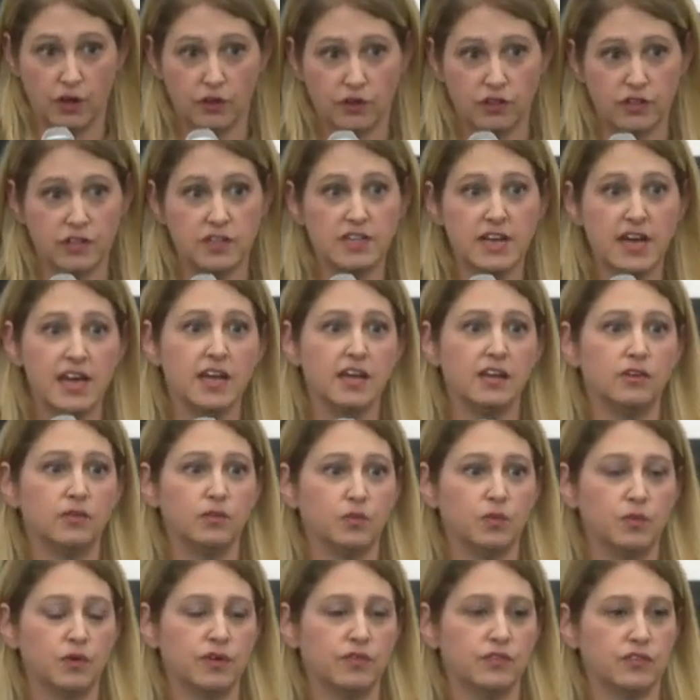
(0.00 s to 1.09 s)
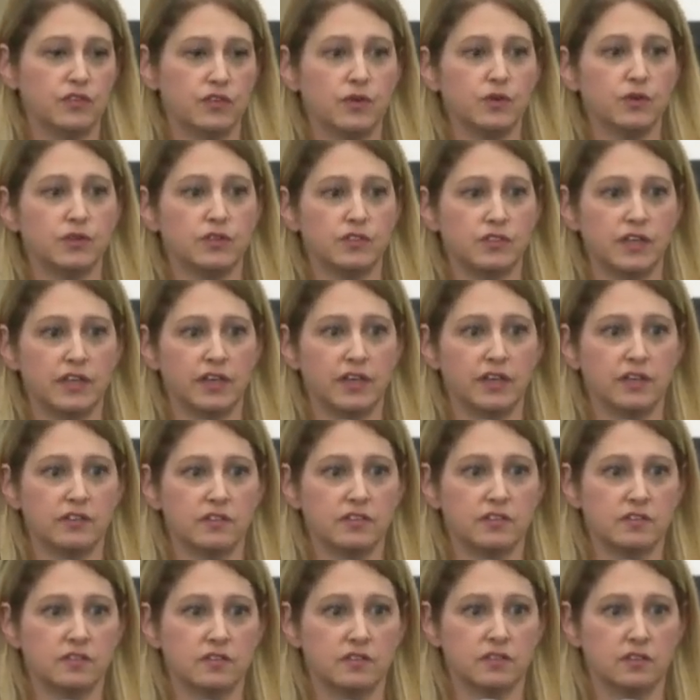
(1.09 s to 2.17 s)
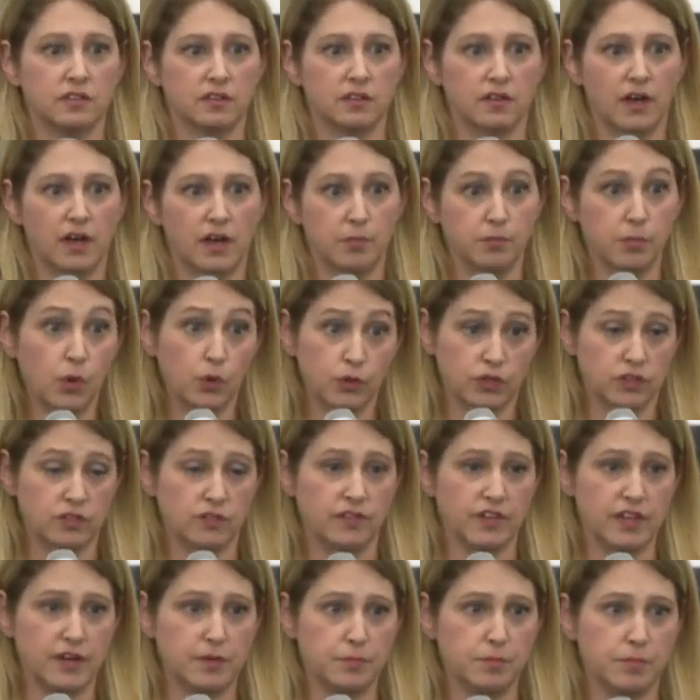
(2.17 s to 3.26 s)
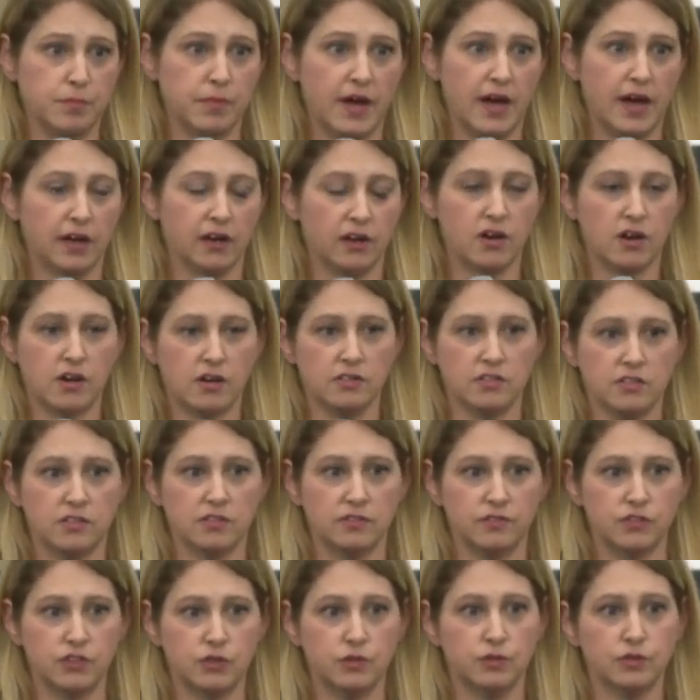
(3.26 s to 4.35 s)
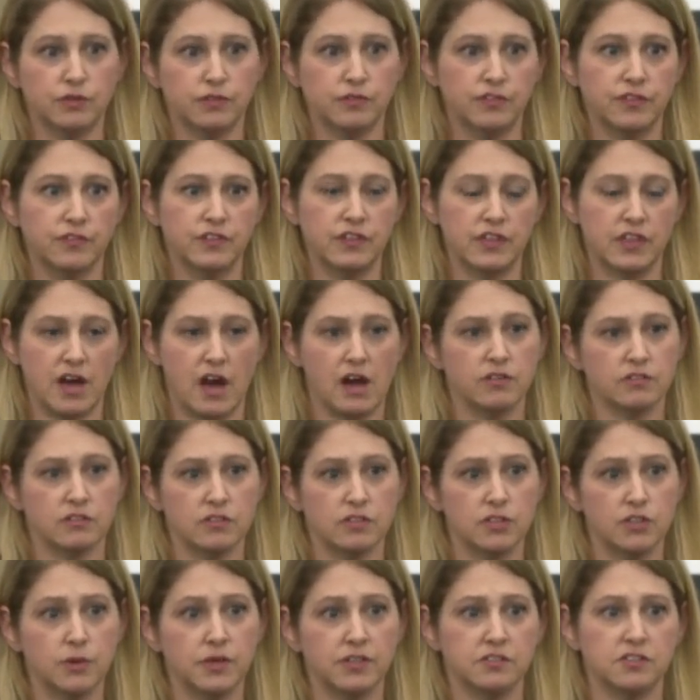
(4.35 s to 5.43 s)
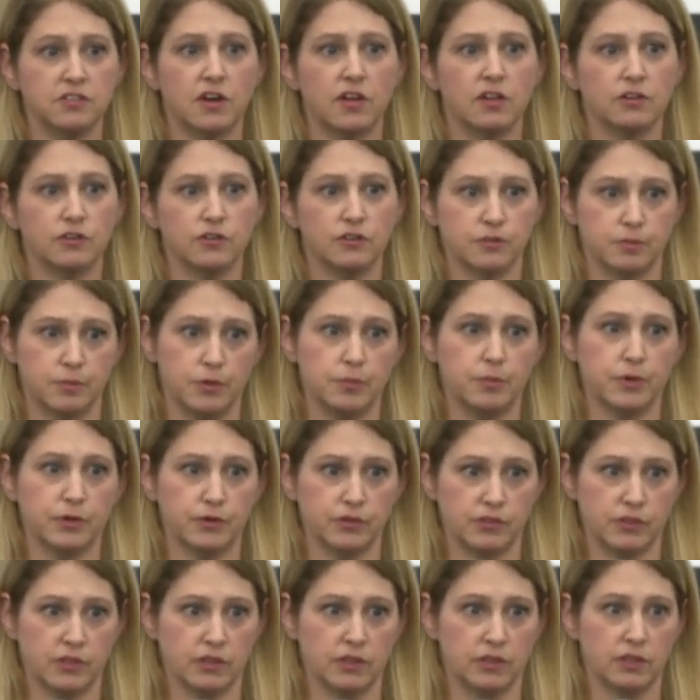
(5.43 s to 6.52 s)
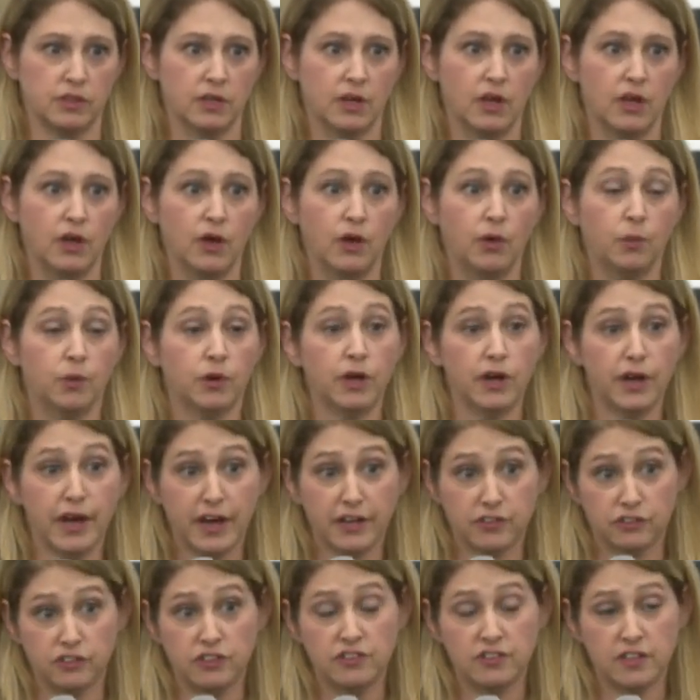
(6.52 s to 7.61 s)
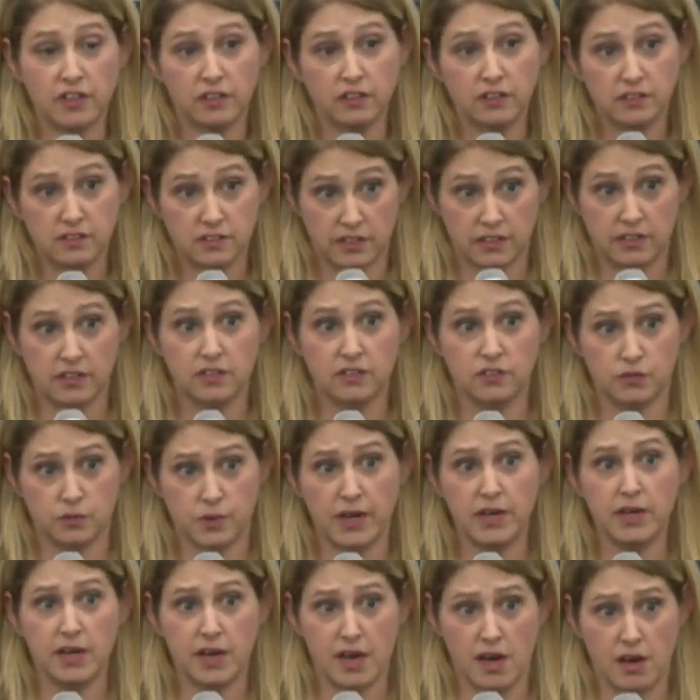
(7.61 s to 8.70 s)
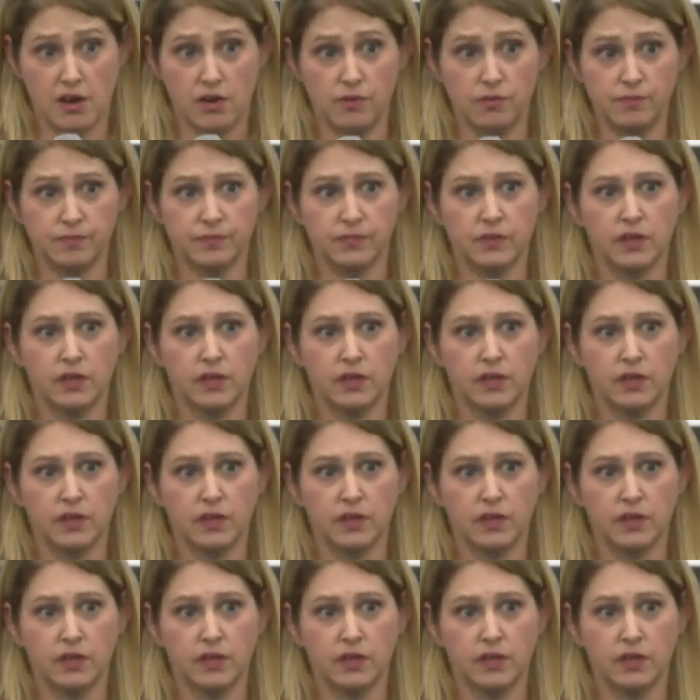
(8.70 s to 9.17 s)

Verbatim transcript: to date, we've sold tickets, uh, most of them, at a cost of 250,000 US dollars per person. We're not actually selling tickets right now.